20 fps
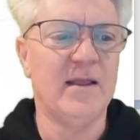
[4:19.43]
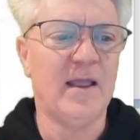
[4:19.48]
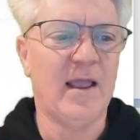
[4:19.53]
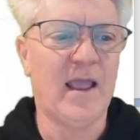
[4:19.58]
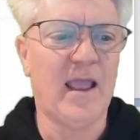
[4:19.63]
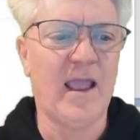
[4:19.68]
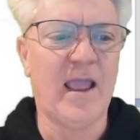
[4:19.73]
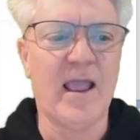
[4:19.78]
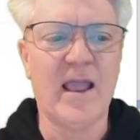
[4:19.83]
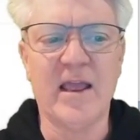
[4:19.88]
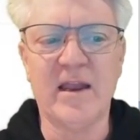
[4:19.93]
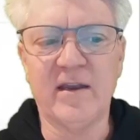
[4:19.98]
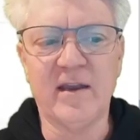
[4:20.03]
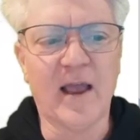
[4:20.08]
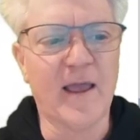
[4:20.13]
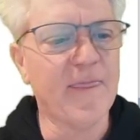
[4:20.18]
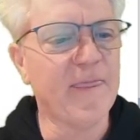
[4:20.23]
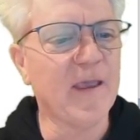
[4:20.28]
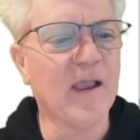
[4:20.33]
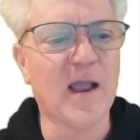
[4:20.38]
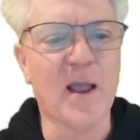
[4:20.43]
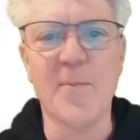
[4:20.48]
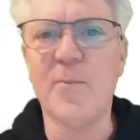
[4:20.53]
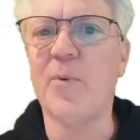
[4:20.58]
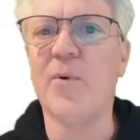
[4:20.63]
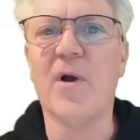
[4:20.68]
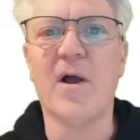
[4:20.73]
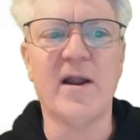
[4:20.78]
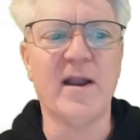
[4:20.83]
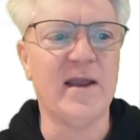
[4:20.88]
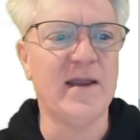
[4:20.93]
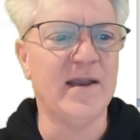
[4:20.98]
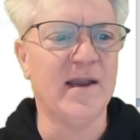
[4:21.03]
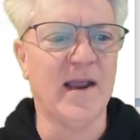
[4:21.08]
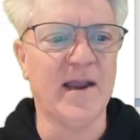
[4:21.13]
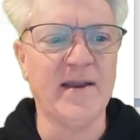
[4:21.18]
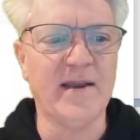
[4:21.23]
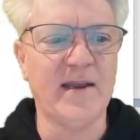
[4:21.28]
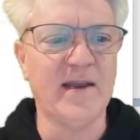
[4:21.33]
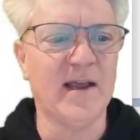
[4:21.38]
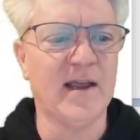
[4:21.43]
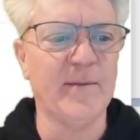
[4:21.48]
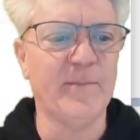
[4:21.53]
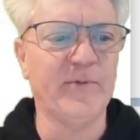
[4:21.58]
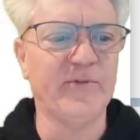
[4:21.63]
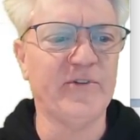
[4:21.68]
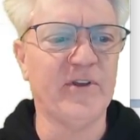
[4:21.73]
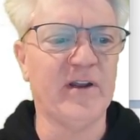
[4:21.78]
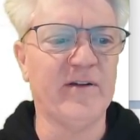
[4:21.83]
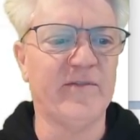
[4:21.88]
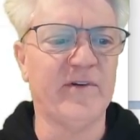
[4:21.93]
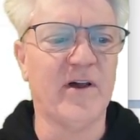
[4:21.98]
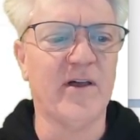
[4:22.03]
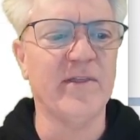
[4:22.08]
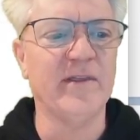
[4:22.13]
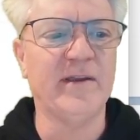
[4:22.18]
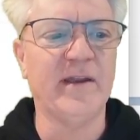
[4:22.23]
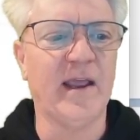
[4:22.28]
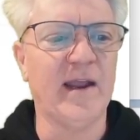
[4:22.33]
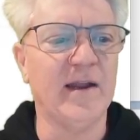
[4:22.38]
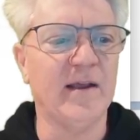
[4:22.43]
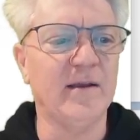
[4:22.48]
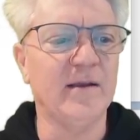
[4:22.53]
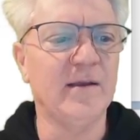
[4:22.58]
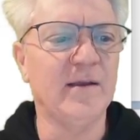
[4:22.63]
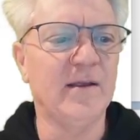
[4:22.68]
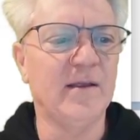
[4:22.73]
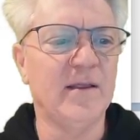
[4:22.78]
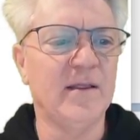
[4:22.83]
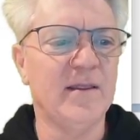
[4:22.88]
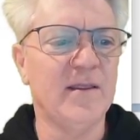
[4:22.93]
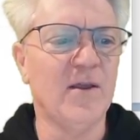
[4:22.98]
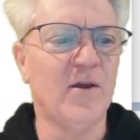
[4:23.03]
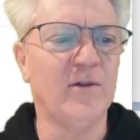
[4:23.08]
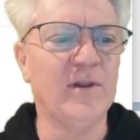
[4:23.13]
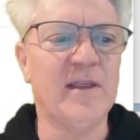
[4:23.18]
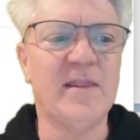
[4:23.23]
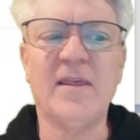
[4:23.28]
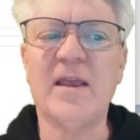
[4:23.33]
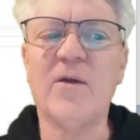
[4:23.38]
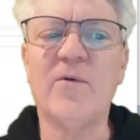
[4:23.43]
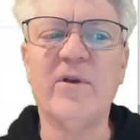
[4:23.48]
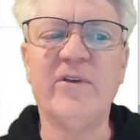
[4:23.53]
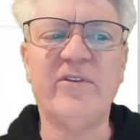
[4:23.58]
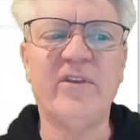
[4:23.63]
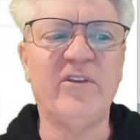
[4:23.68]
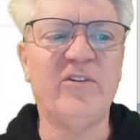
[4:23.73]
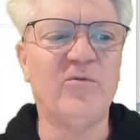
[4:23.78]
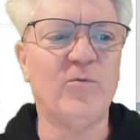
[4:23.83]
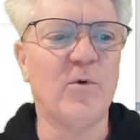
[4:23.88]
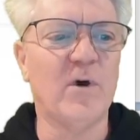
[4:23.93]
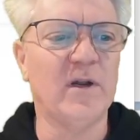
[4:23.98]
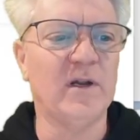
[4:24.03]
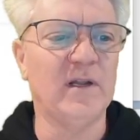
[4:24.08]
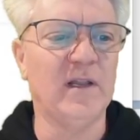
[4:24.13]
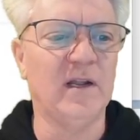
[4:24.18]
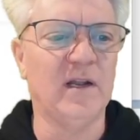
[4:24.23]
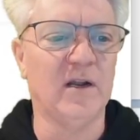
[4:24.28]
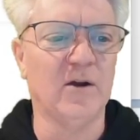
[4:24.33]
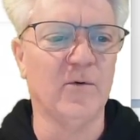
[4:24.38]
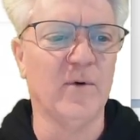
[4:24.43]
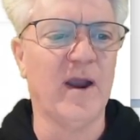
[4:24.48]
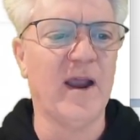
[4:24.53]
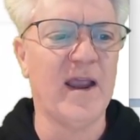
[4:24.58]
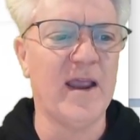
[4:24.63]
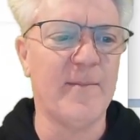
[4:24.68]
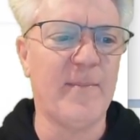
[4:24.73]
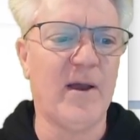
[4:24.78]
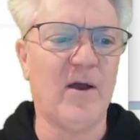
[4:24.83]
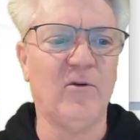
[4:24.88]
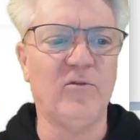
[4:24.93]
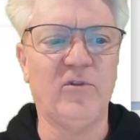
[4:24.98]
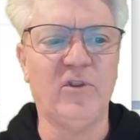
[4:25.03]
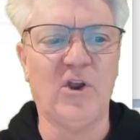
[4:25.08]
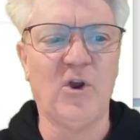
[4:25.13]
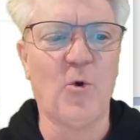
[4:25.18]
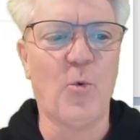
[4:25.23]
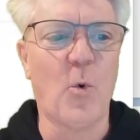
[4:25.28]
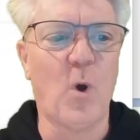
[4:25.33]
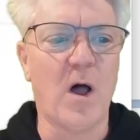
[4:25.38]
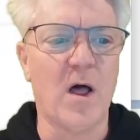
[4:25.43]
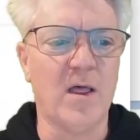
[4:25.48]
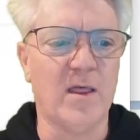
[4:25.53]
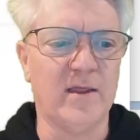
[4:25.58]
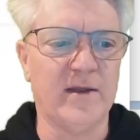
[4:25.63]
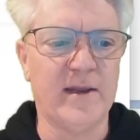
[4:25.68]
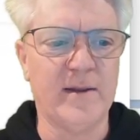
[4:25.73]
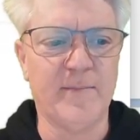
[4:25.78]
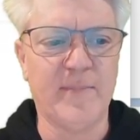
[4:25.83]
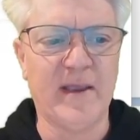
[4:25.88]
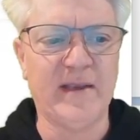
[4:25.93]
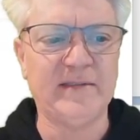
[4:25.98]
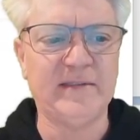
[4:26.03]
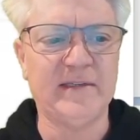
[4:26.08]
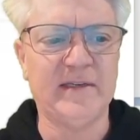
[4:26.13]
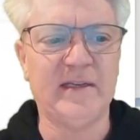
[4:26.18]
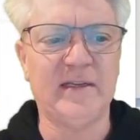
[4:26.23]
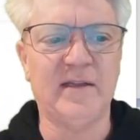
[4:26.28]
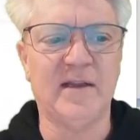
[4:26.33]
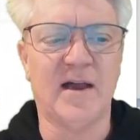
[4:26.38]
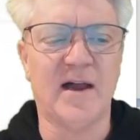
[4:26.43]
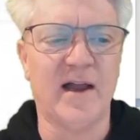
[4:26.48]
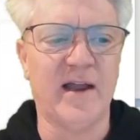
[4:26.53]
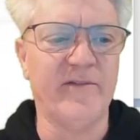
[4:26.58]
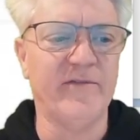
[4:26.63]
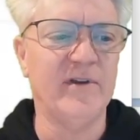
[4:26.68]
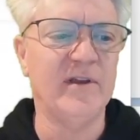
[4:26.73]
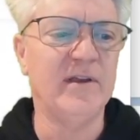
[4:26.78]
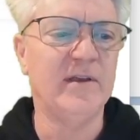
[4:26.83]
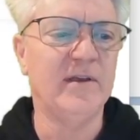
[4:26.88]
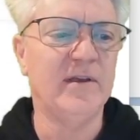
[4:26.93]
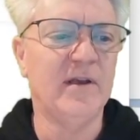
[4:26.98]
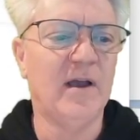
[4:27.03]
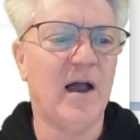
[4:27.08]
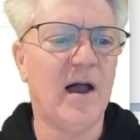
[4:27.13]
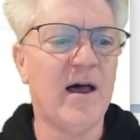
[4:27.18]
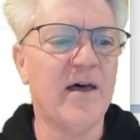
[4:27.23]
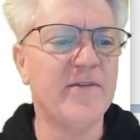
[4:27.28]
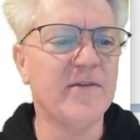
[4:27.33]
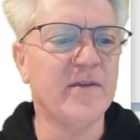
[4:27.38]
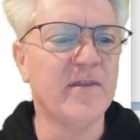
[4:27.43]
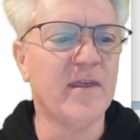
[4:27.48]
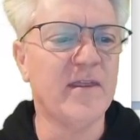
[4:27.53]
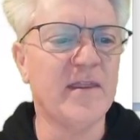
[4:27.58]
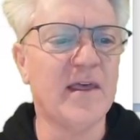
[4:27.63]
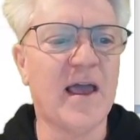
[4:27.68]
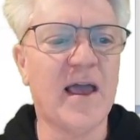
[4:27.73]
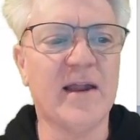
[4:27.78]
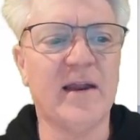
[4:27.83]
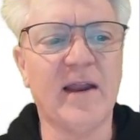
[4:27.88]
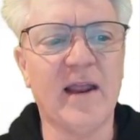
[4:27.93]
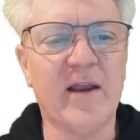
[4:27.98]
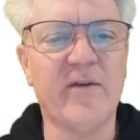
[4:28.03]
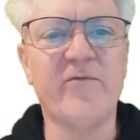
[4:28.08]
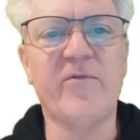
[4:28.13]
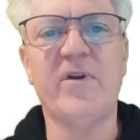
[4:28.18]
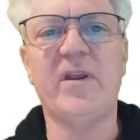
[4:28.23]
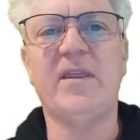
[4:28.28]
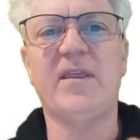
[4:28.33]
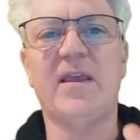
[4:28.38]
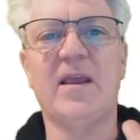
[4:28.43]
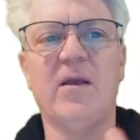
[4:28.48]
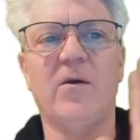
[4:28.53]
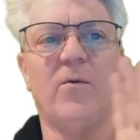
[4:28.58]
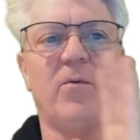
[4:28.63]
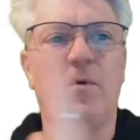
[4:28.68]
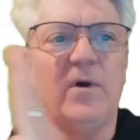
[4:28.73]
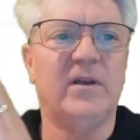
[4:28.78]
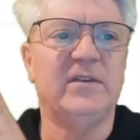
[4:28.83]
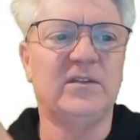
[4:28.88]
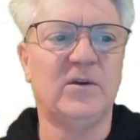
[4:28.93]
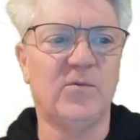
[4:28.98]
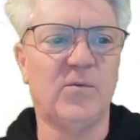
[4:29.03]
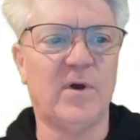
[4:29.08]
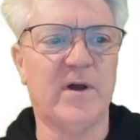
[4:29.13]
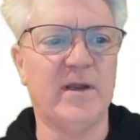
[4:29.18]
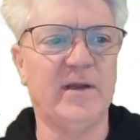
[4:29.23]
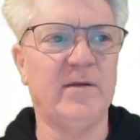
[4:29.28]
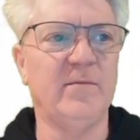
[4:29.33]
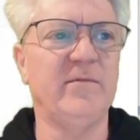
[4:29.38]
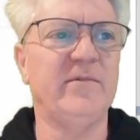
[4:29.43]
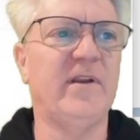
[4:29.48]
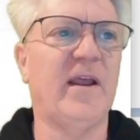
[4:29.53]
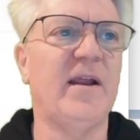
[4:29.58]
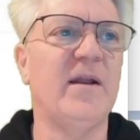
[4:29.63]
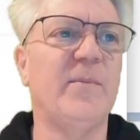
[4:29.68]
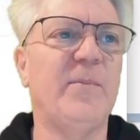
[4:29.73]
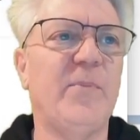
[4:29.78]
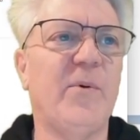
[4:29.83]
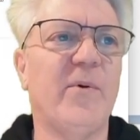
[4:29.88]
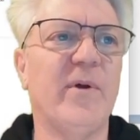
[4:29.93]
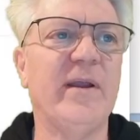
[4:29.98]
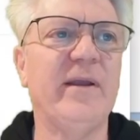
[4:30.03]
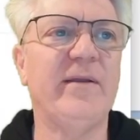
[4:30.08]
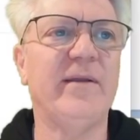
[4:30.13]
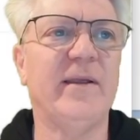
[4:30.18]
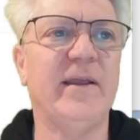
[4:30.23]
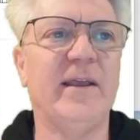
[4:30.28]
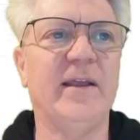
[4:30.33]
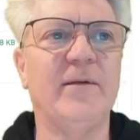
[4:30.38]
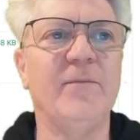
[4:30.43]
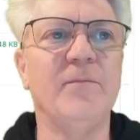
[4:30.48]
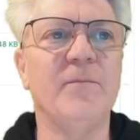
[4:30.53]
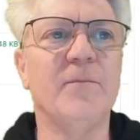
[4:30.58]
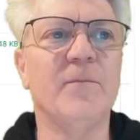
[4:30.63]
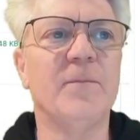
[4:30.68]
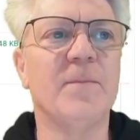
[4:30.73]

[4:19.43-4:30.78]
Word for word: and I think I brought in 99% of all the data. The only thing was this one little array about the quality, basic and live. Other than that, everything was a one data point in.